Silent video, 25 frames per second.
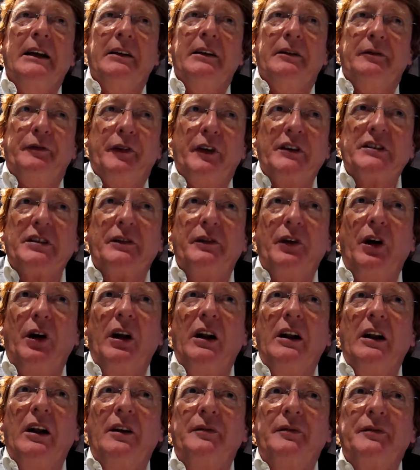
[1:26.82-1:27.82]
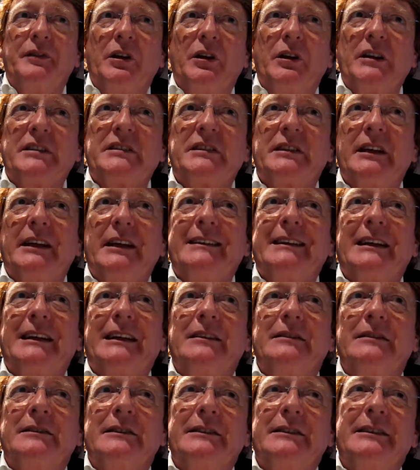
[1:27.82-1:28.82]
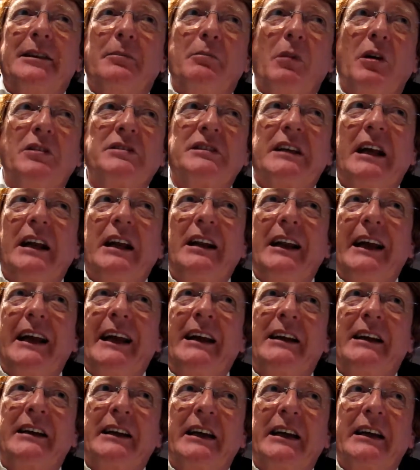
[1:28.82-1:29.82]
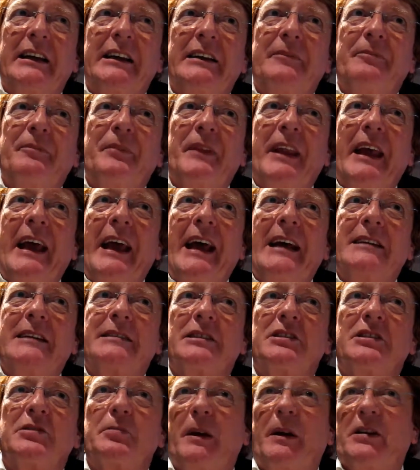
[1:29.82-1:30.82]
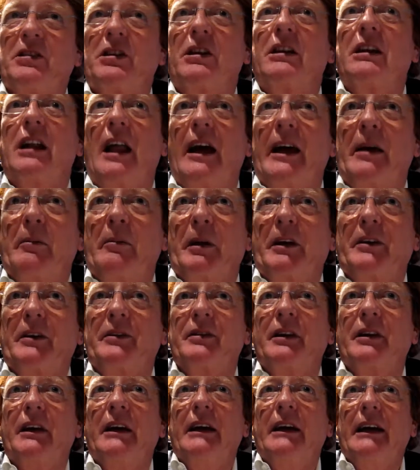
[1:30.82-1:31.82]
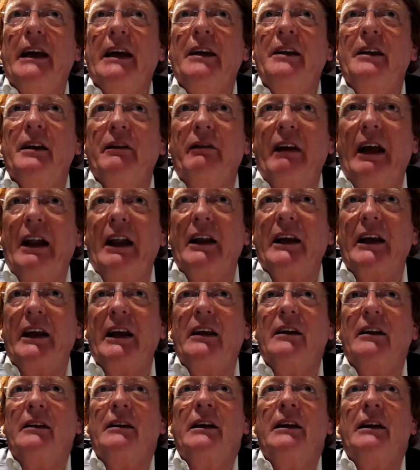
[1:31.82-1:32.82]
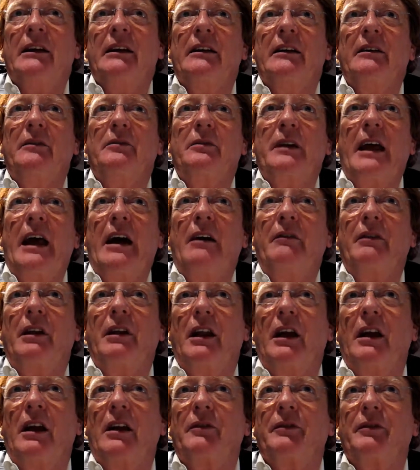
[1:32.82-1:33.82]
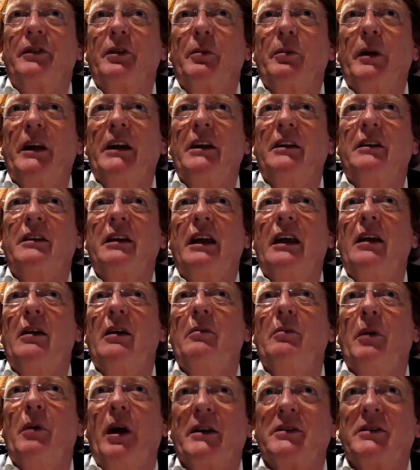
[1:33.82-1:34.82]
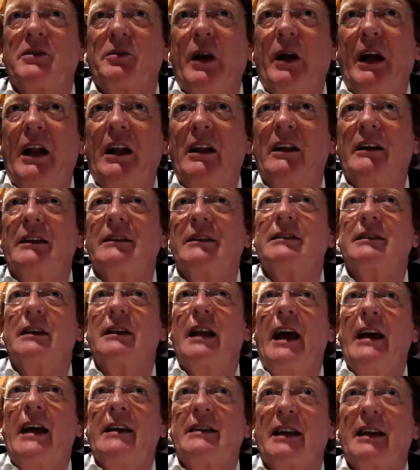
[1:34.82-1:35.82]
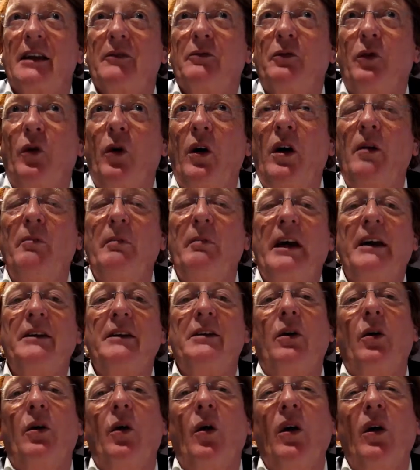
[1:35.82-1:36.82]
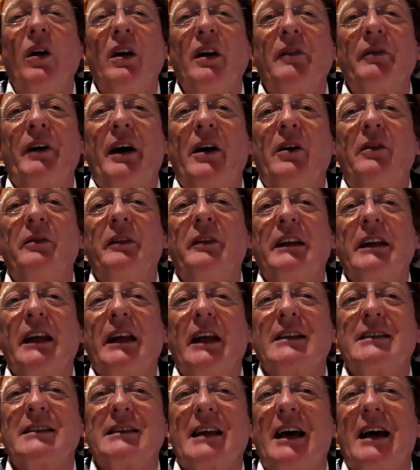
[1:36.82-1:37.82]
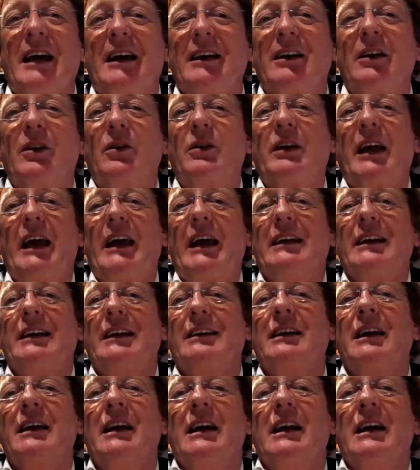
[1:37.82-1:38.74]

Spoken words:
First of all, of course, the Moselle area has a special climate. In the valley, we have a lot of humidity as well. It's nice and warm, and all of our vineyards are located